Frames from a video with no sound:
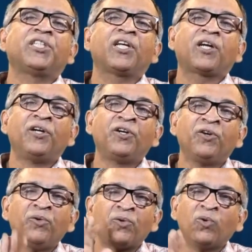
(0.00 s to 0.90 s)
they
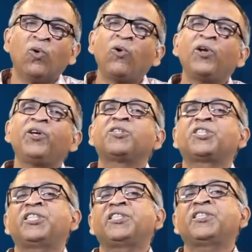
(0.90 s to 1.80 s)
continue to hold your
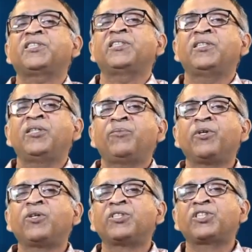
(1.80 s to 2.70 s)
shares
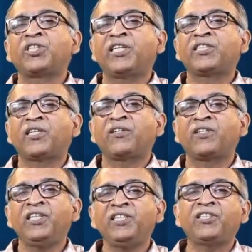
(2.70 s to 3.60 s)
because shares
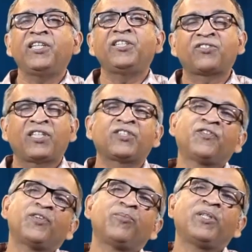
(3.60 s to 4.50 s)
are easily
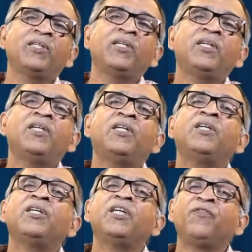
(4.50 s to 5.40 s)
transferable.
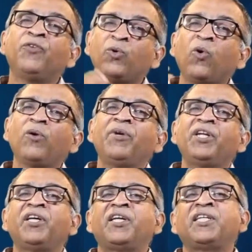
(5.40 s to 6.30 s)
If you don't
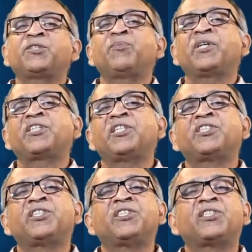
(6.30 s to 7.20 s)
meet their
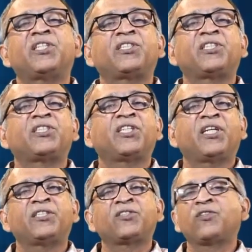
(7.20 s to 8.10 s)
expectations, there is a
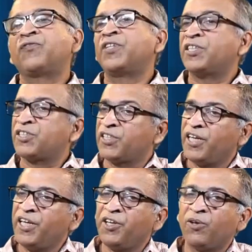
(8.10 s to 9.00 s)
chance of their
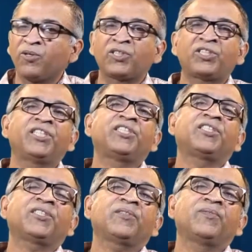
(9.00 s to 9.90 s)
selling your
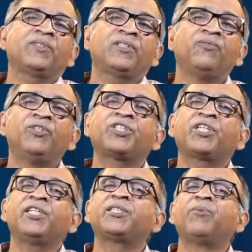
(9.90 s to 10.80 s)
shares, in which
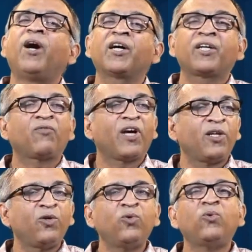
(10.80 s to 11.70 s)
case the market
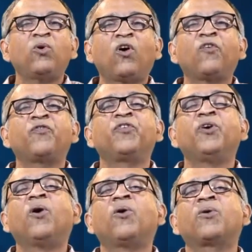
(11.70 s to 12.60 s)
value of
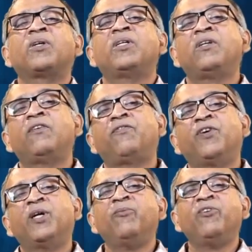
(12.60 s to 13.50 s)
your
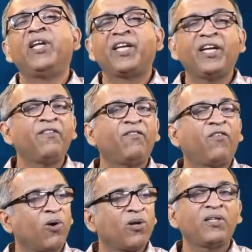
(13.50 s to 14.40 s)
firm will again
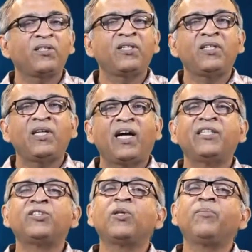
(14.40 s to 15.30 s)
fall, and
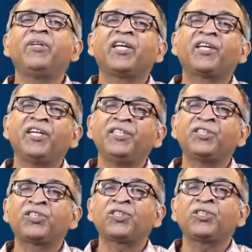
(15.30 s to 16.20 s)
this will be
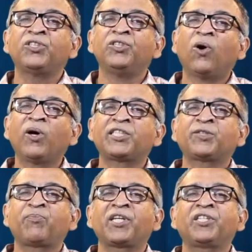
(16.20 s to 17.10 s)
against your
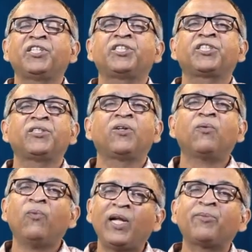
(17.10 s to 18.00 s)
expectation
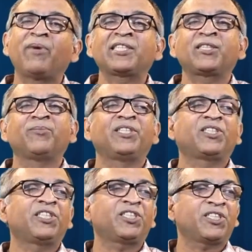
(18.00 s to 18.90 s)
on wealth
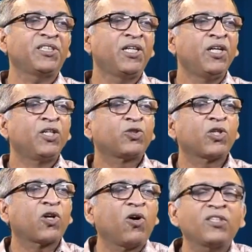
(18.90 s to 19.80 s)
maximization. So
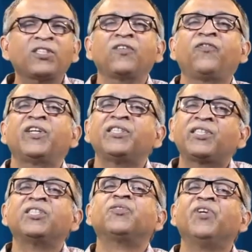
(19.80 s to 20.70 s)
the cost of
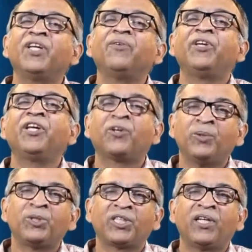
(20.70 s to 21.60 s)
funds is very, very
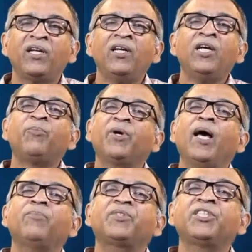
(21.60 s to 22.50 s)
crucial.
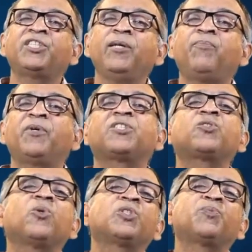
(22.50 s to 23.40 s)
Perhaps the cheapest
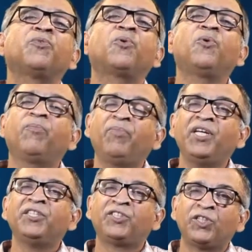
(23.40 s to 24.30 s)
source could
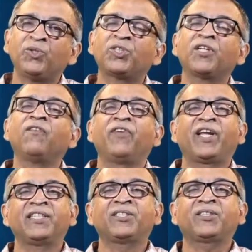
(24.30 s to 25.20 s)
be institutional
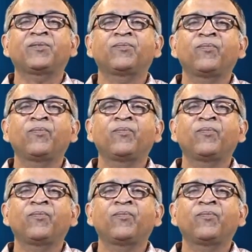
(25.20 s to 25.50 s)
finance